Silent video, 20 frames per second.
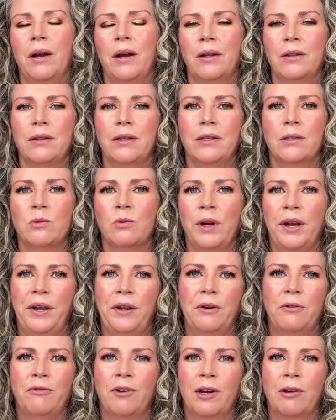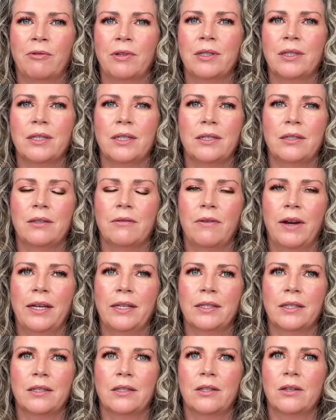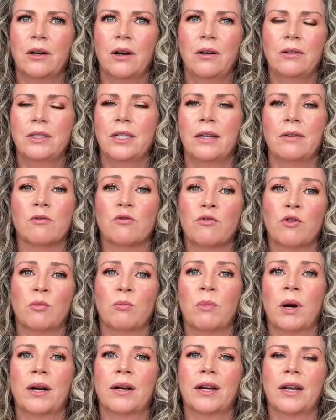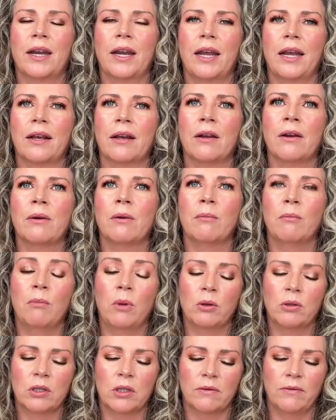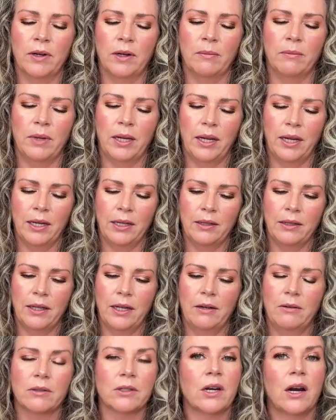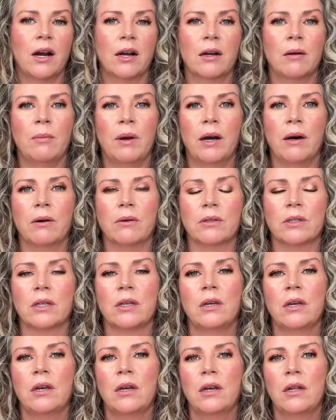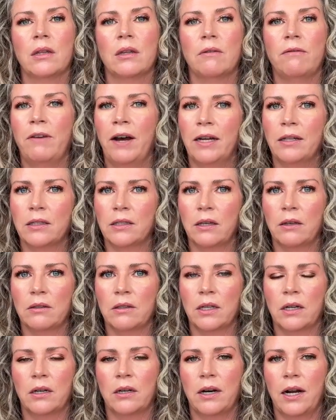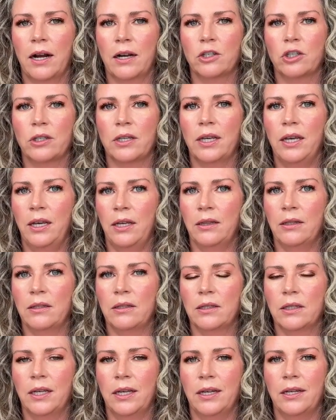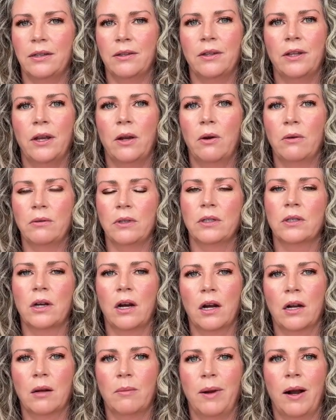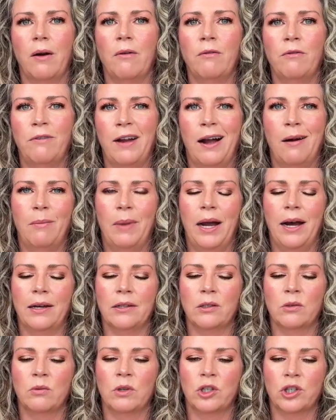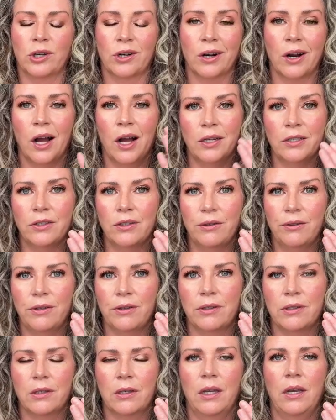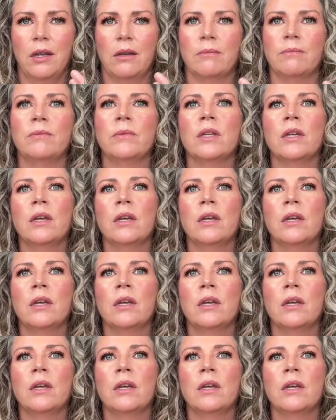on these radio frequency devices, they're all done for marketing, most of them. And they don't talk about the fat cells that are actually in the skin. They only talk about fat pads, which are under the skin.